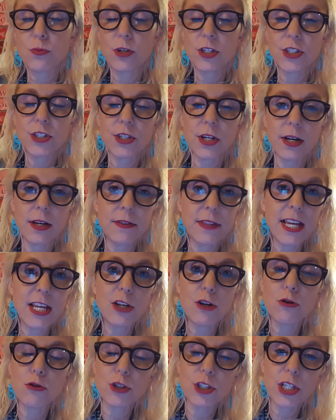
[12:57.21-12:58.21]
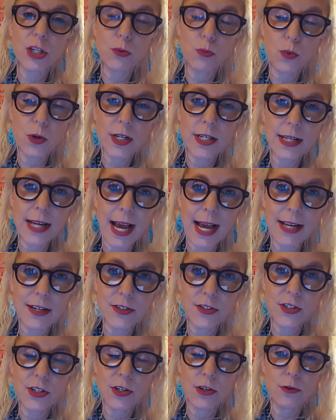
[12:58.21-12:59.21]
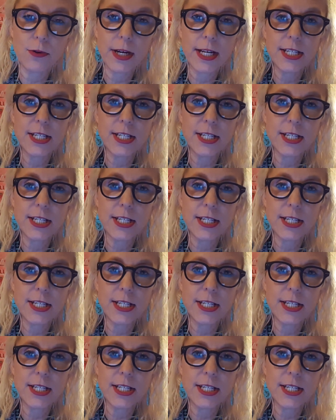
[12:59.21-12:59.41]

which they usually would not do?